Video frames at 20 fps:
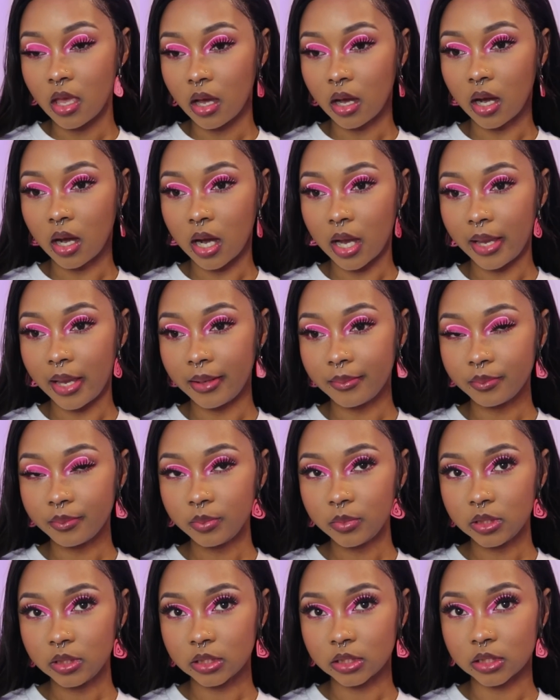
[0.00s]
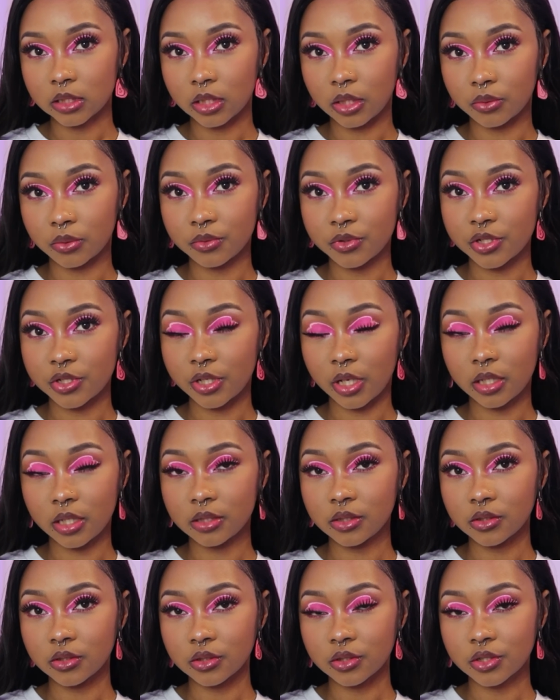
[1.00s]
I'm gonna go
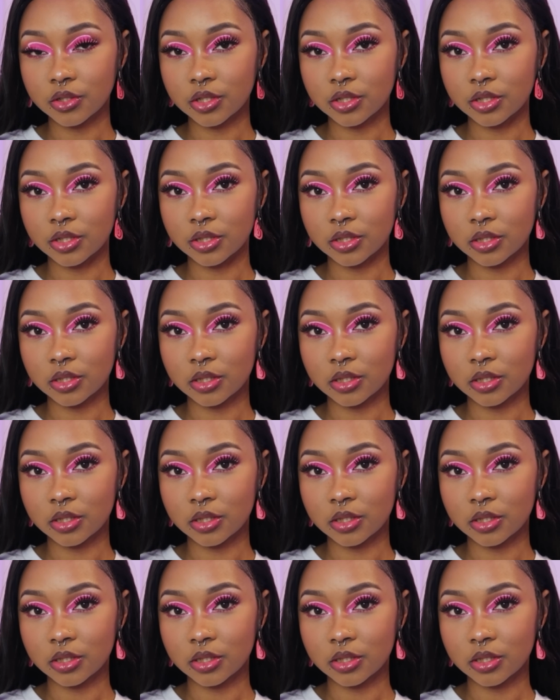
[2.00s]
change.